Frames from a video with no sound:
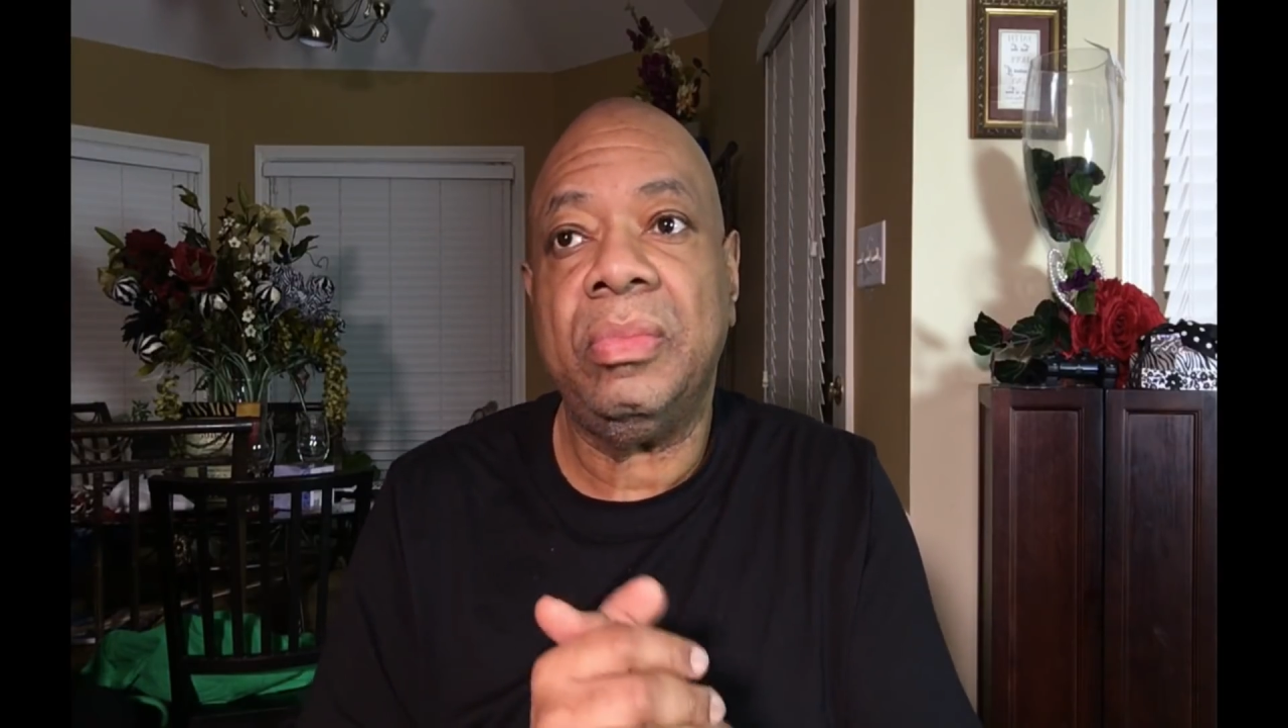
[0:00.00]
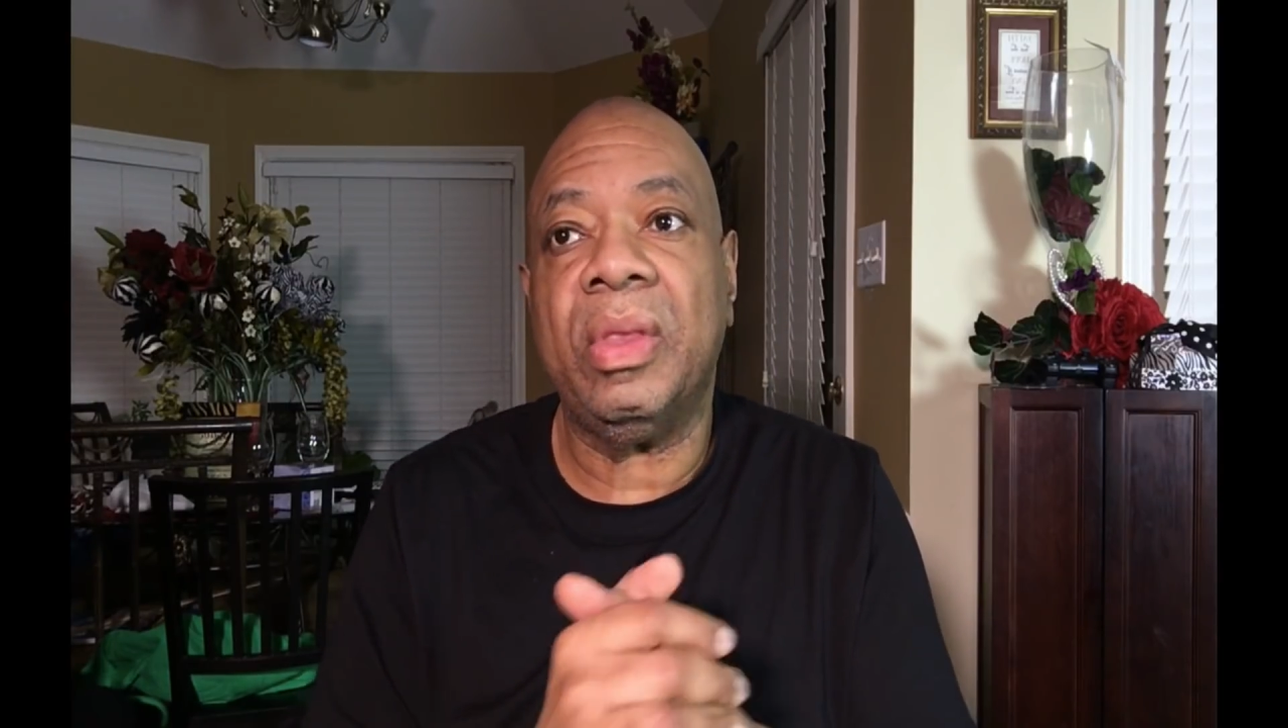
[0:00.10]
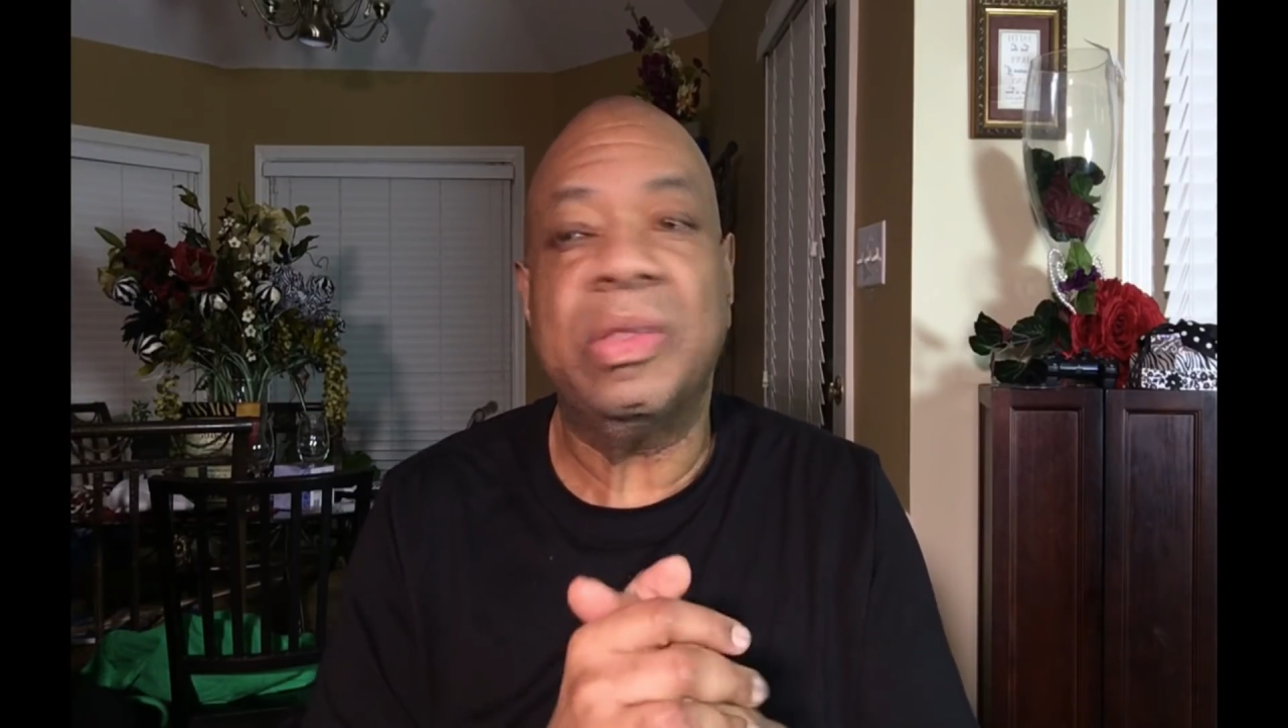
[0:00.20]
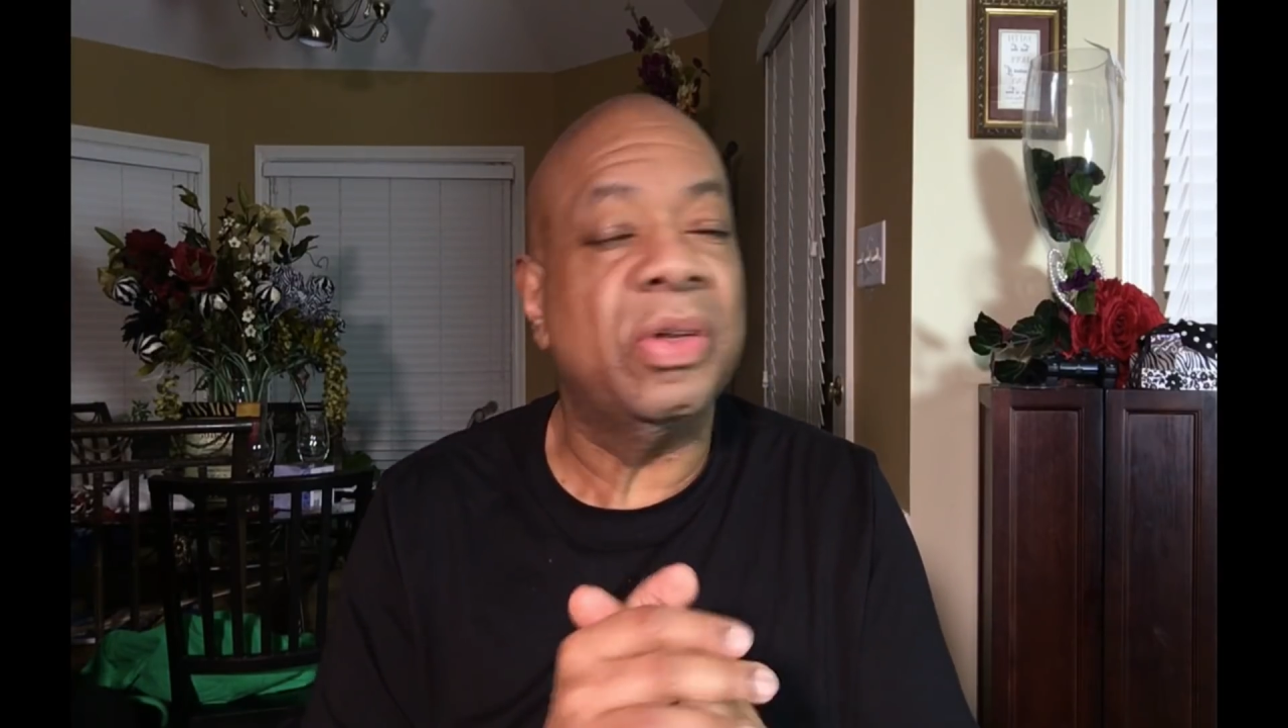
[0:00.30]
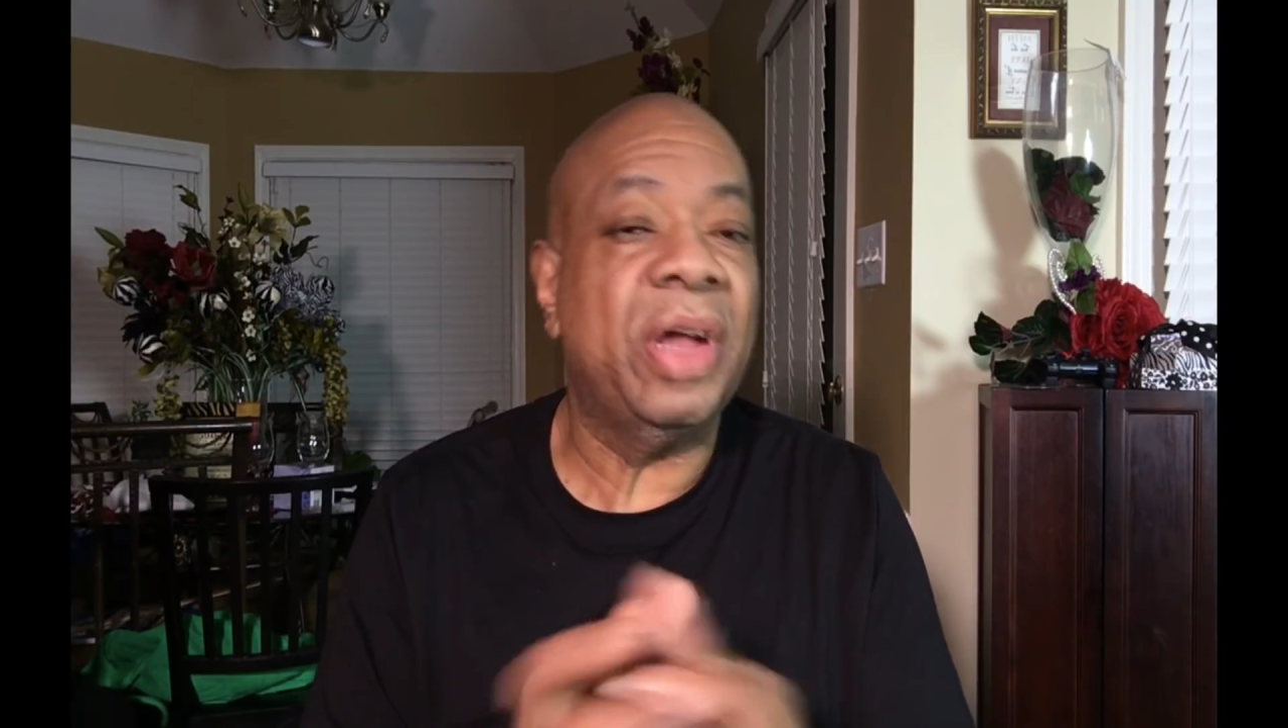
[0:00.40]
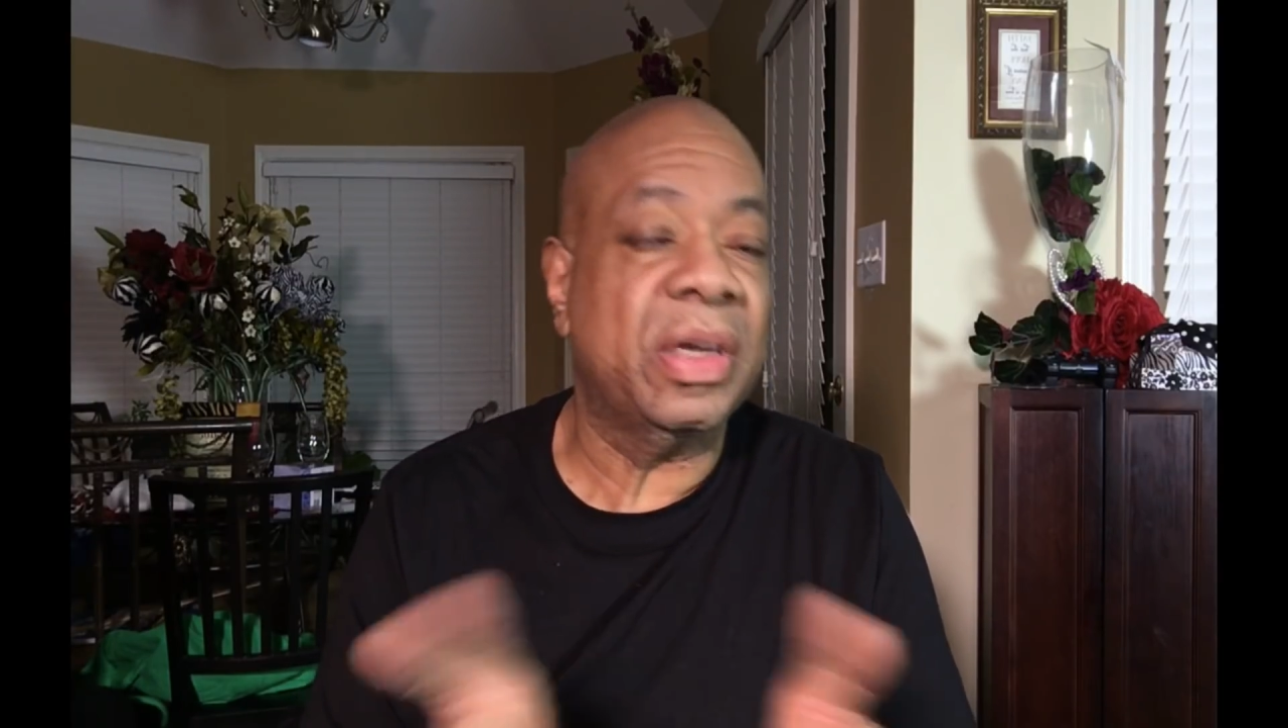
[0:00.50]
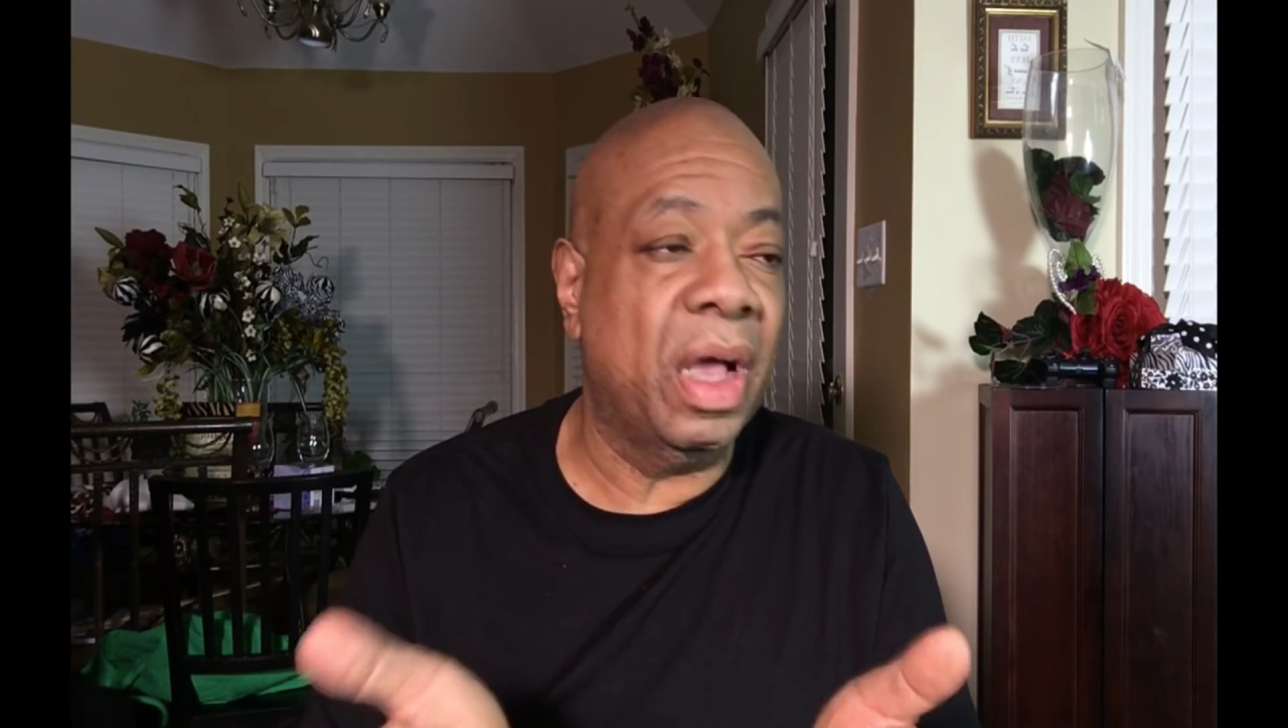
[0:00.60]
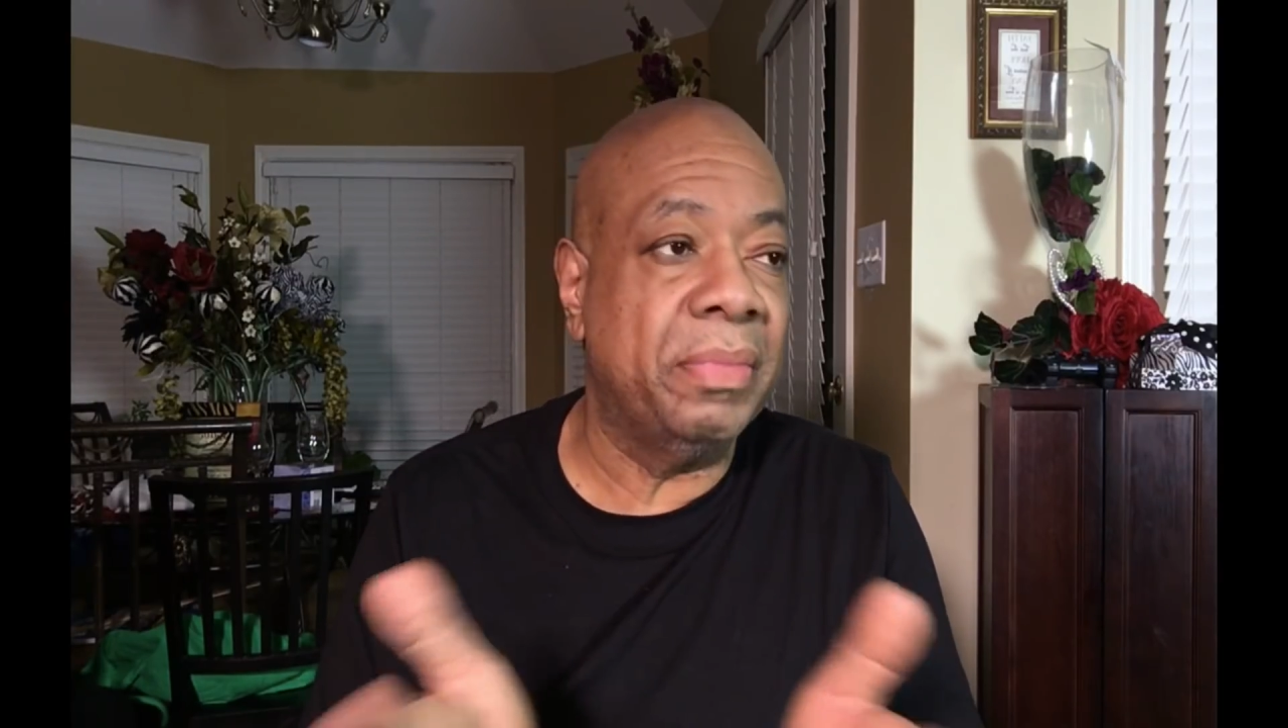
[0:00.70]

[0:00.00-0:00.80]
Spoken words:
surgery